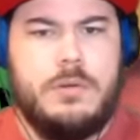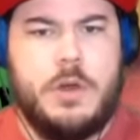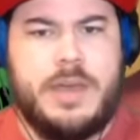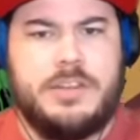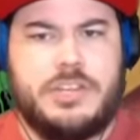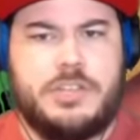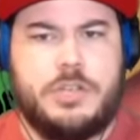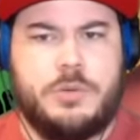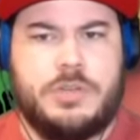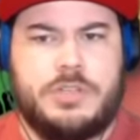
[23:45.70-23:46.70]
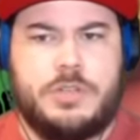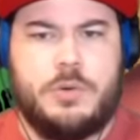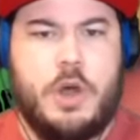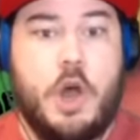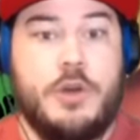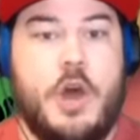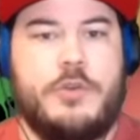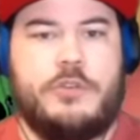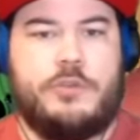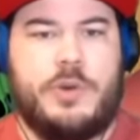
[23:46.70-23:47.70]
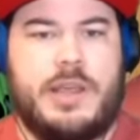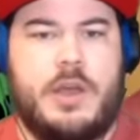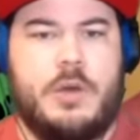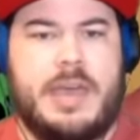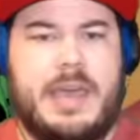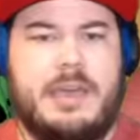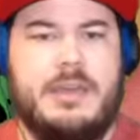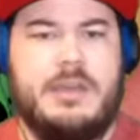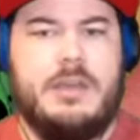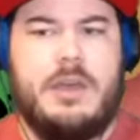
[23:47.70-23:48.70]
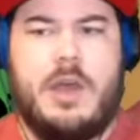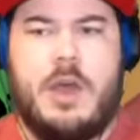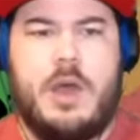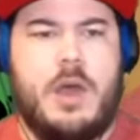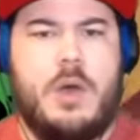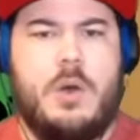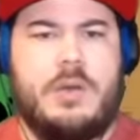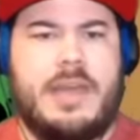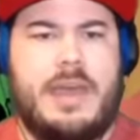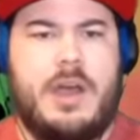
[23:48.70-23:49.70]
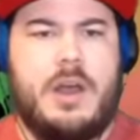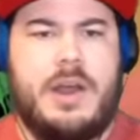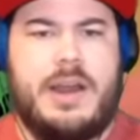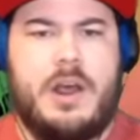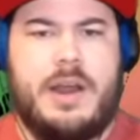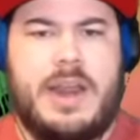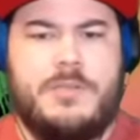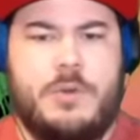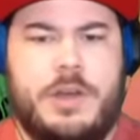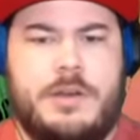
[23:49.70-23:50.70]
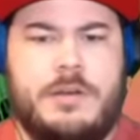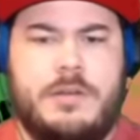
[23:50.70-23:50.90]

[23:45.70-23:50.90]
Okay, just two, just two. Oh, no, there's three. Okay. Okay, all right, all right, everyone.